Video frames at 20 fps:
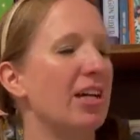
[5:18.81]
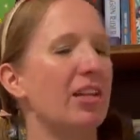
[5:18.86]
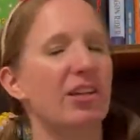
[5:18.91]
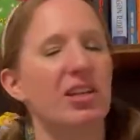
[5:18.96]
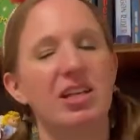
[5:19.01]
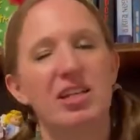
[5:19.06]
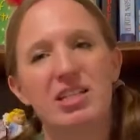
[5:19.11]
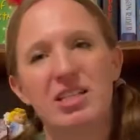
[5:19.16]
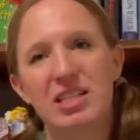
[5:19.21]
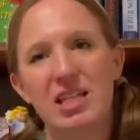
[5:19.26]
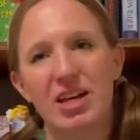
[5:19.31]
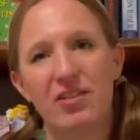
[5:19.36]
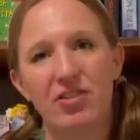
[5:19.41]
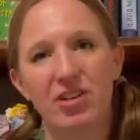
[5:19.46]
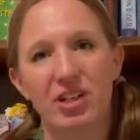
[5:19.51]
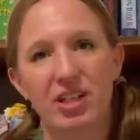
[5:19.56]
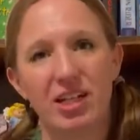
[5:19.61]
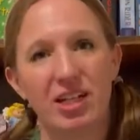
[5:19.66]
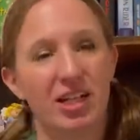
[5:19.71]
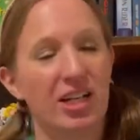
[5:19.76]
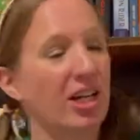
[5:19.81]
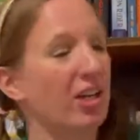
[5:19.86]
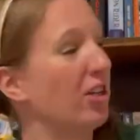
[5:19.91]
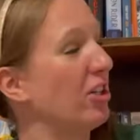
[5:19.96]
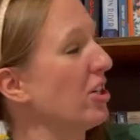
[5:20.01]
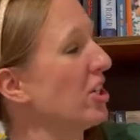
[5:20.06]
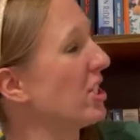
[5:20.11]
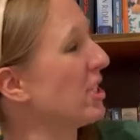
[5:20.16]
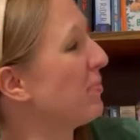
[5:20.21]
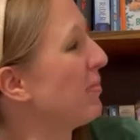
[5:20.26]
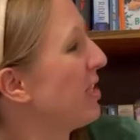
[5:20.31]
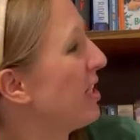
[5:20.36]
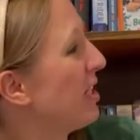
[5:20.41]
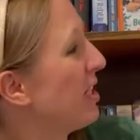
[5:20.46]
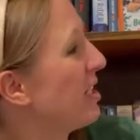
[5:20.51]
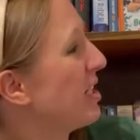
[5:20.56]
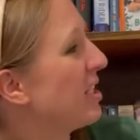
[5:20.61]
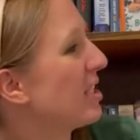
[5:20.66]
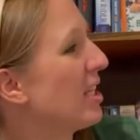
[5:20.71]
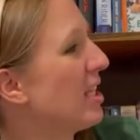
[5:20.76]
this every year at
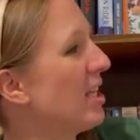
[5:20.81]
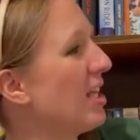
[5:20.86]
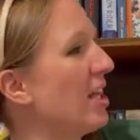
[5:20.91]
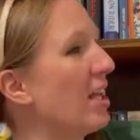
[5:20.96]
Christmas.